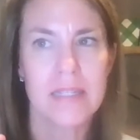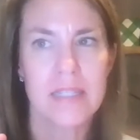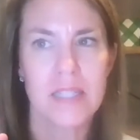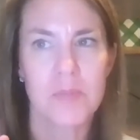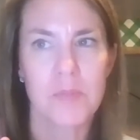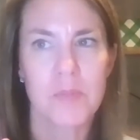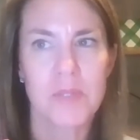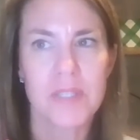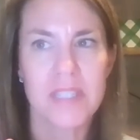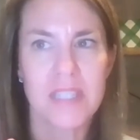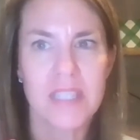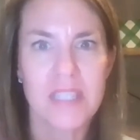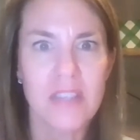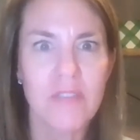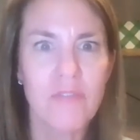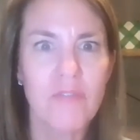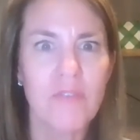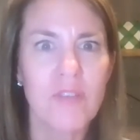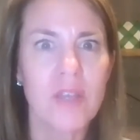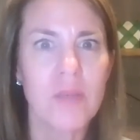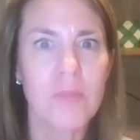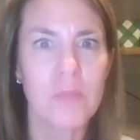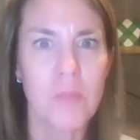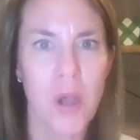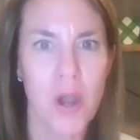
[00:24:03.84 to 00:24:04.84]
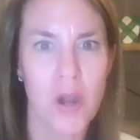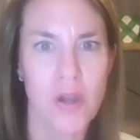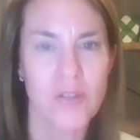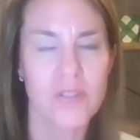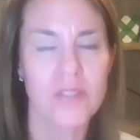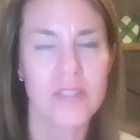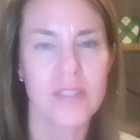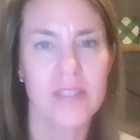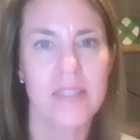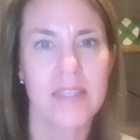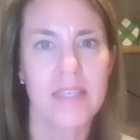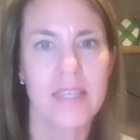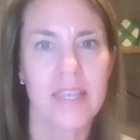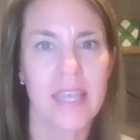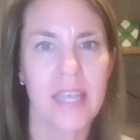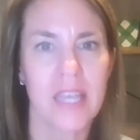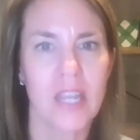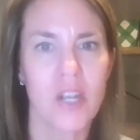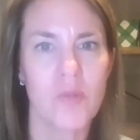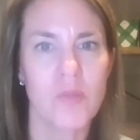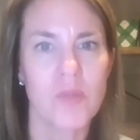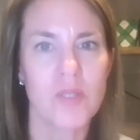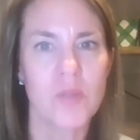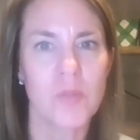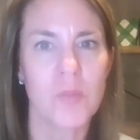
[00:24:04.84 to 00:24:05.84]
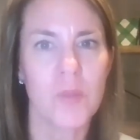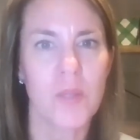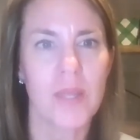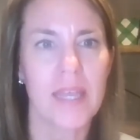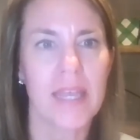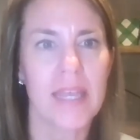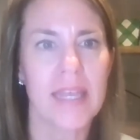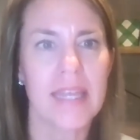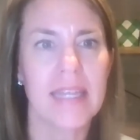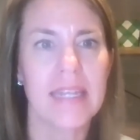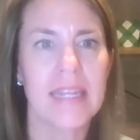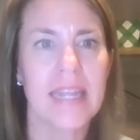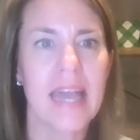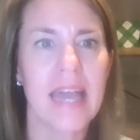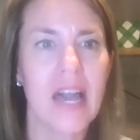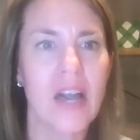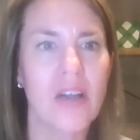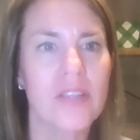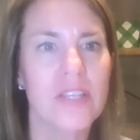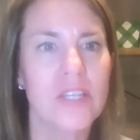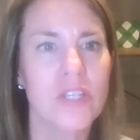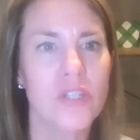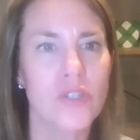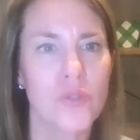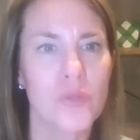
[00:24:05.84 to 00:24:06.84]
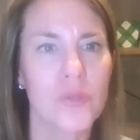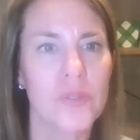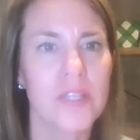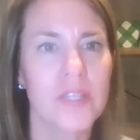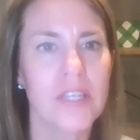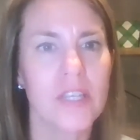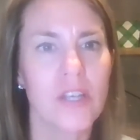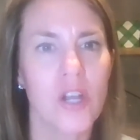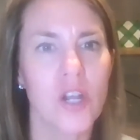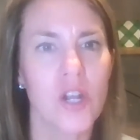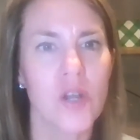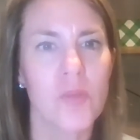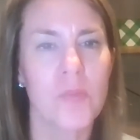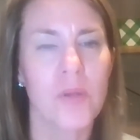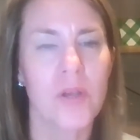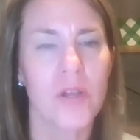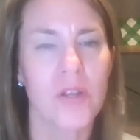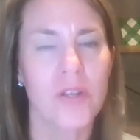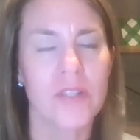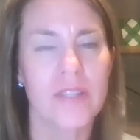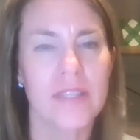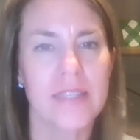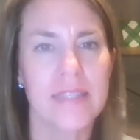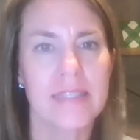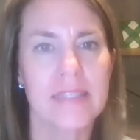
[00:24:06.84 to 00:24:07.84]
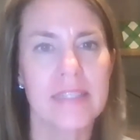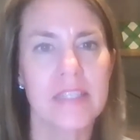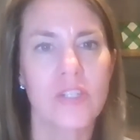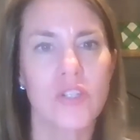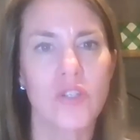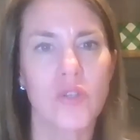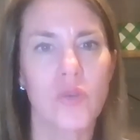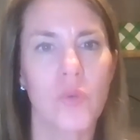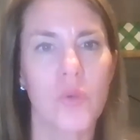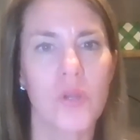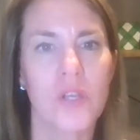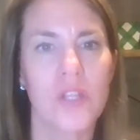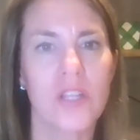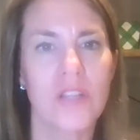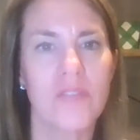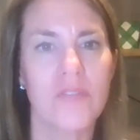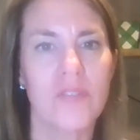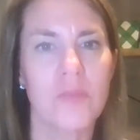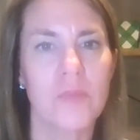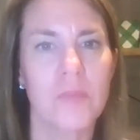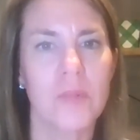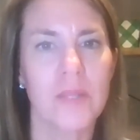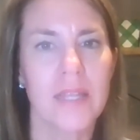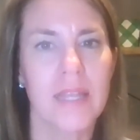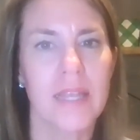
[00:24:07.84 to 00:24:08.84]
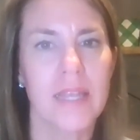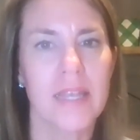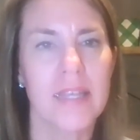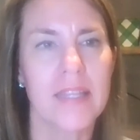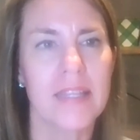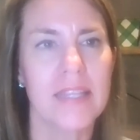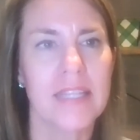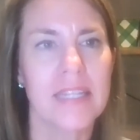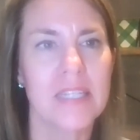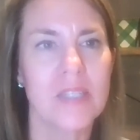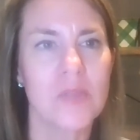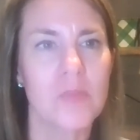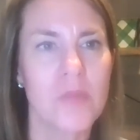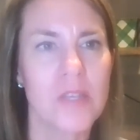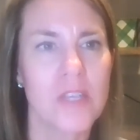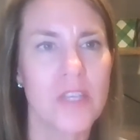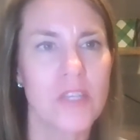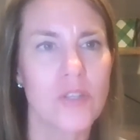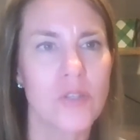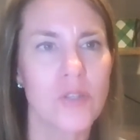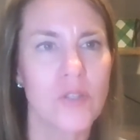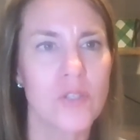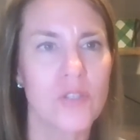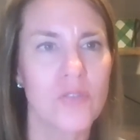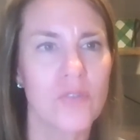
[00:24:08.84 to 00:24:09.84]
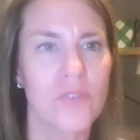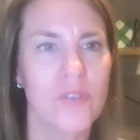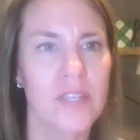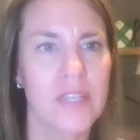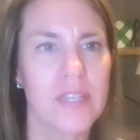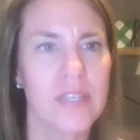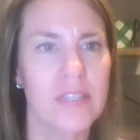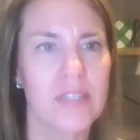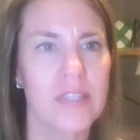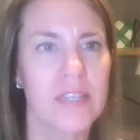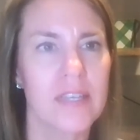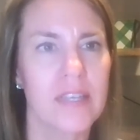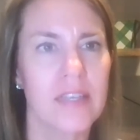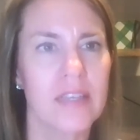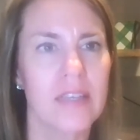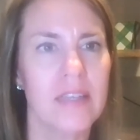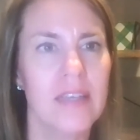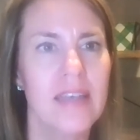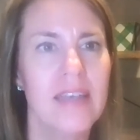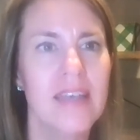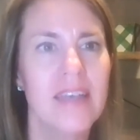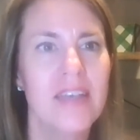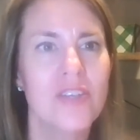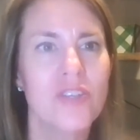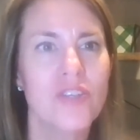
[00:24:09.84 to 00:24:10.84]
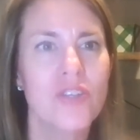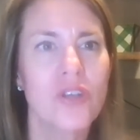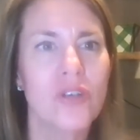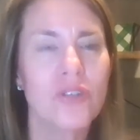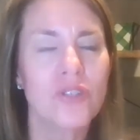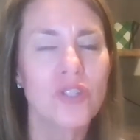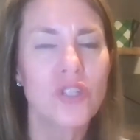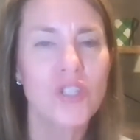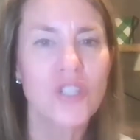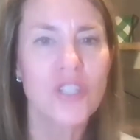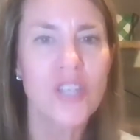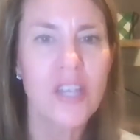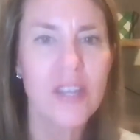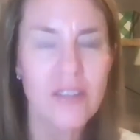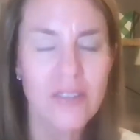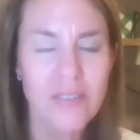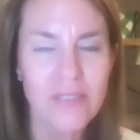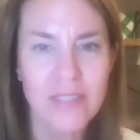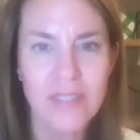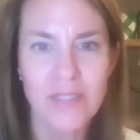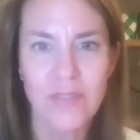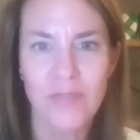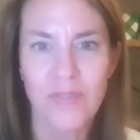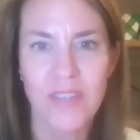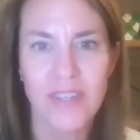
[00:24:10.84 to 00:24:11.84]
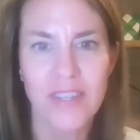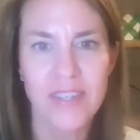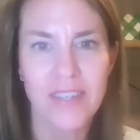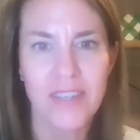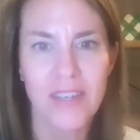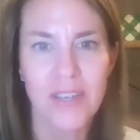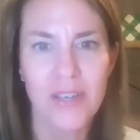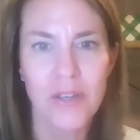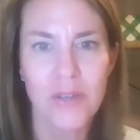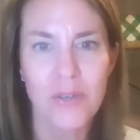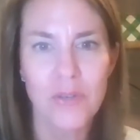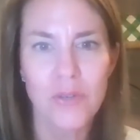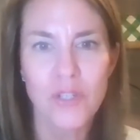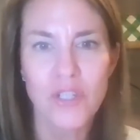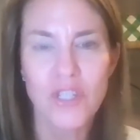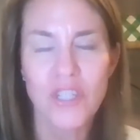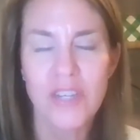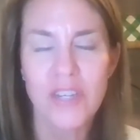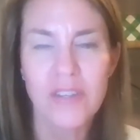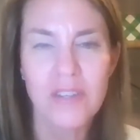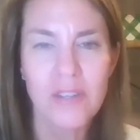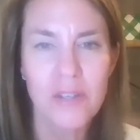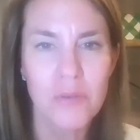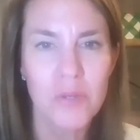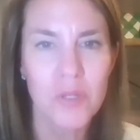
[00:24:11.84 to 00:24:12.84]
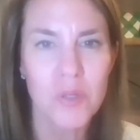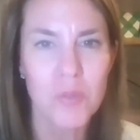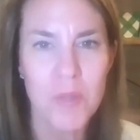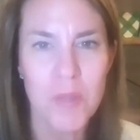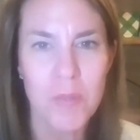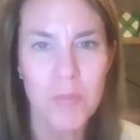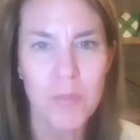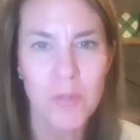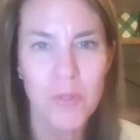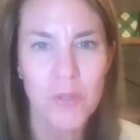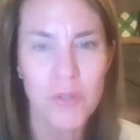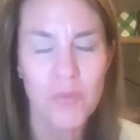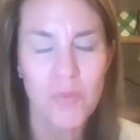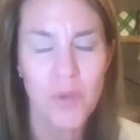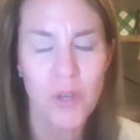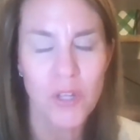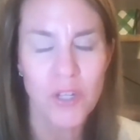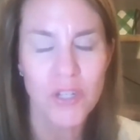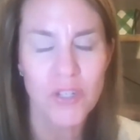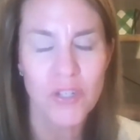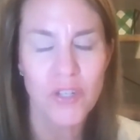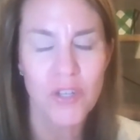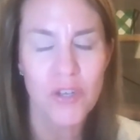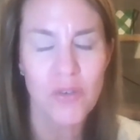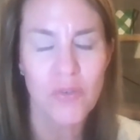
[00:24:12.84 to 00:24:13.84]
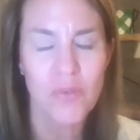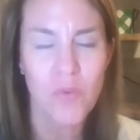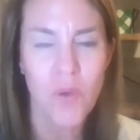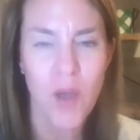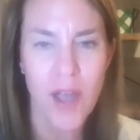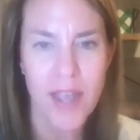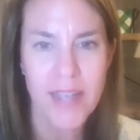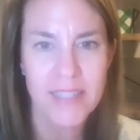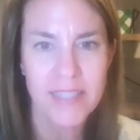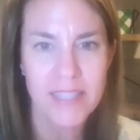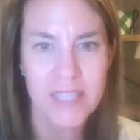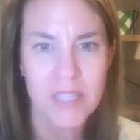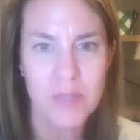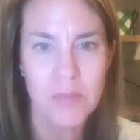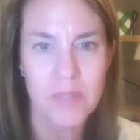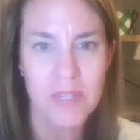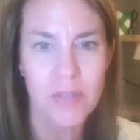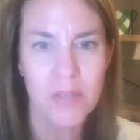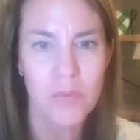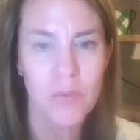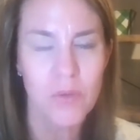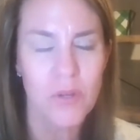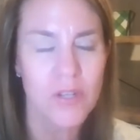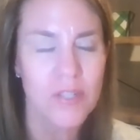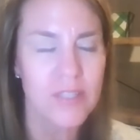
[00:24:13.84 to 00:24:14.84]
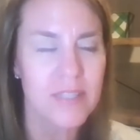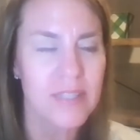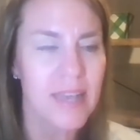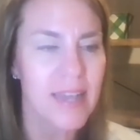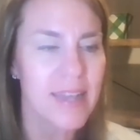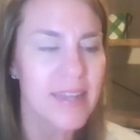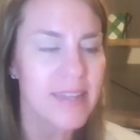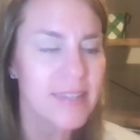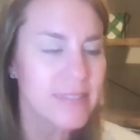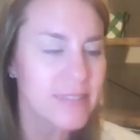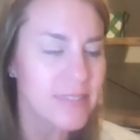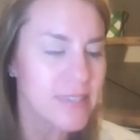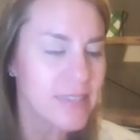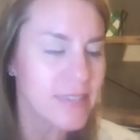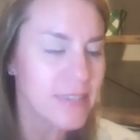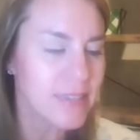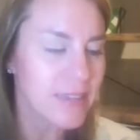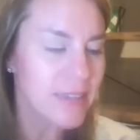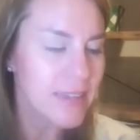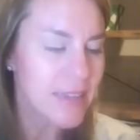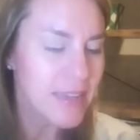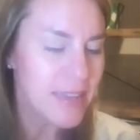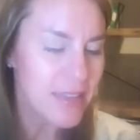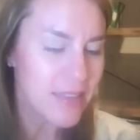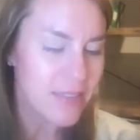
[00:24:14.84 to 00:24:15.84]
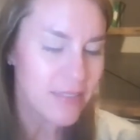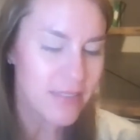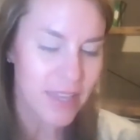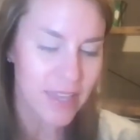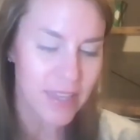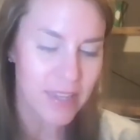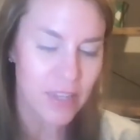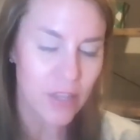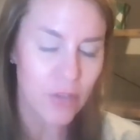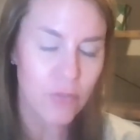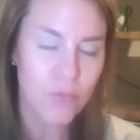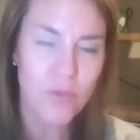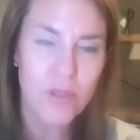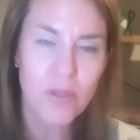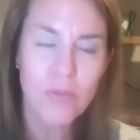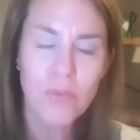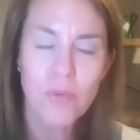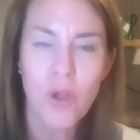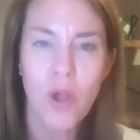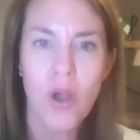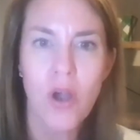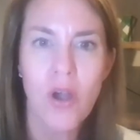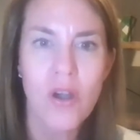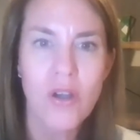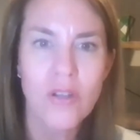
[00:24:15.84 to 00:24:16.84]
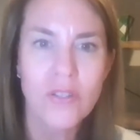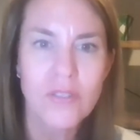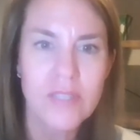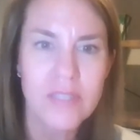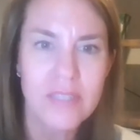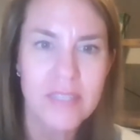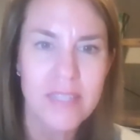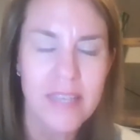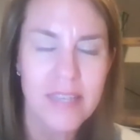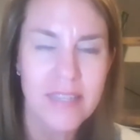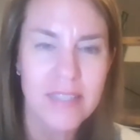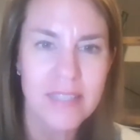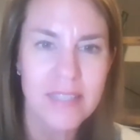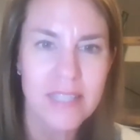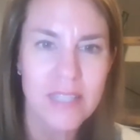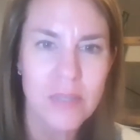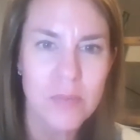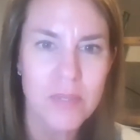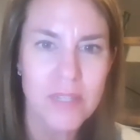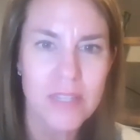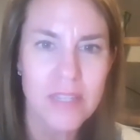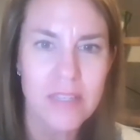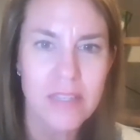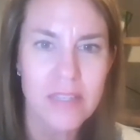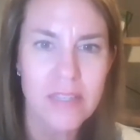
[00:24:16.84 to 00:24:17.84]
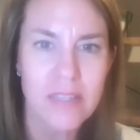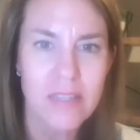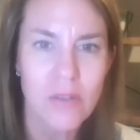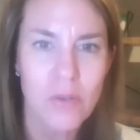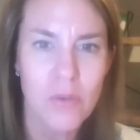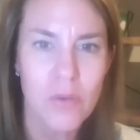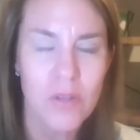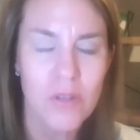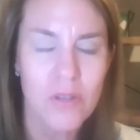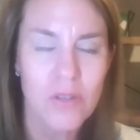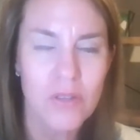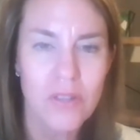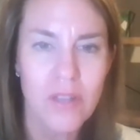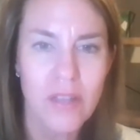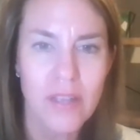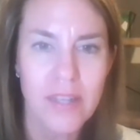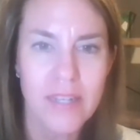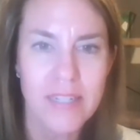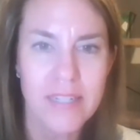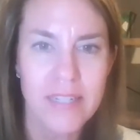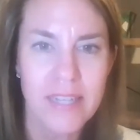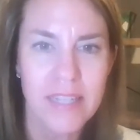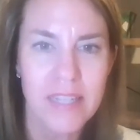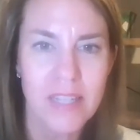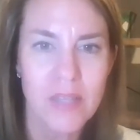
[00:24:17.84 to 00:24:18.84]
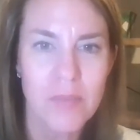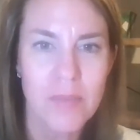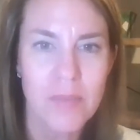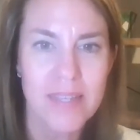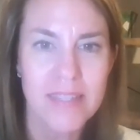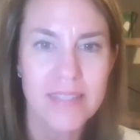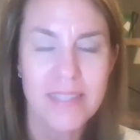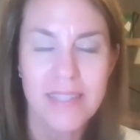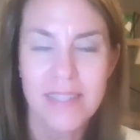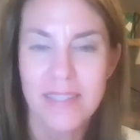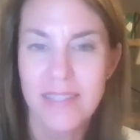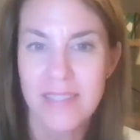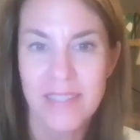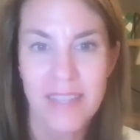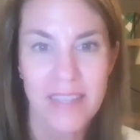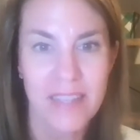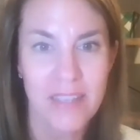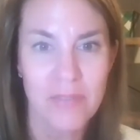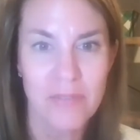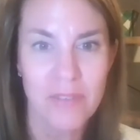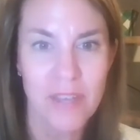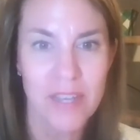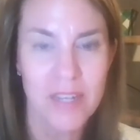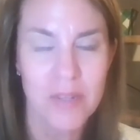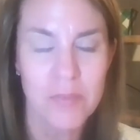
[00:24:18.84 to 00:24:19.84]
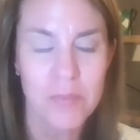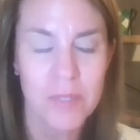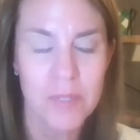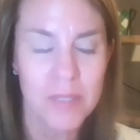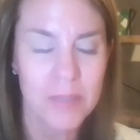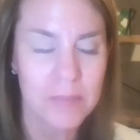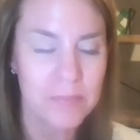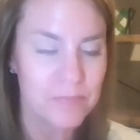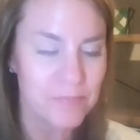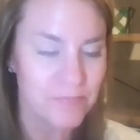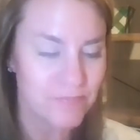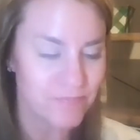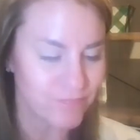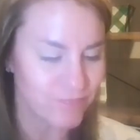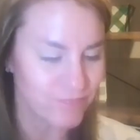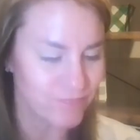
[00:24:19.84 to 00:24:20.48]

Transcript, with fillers: specific parts of the cannabis plant and how they truly are a part of the essential oil of the plant that is being used for healing. Y'all share this video, share it with people who want to know why CBD works. I think that if we were all to take CBD oil on a daily basis, like a vitamin,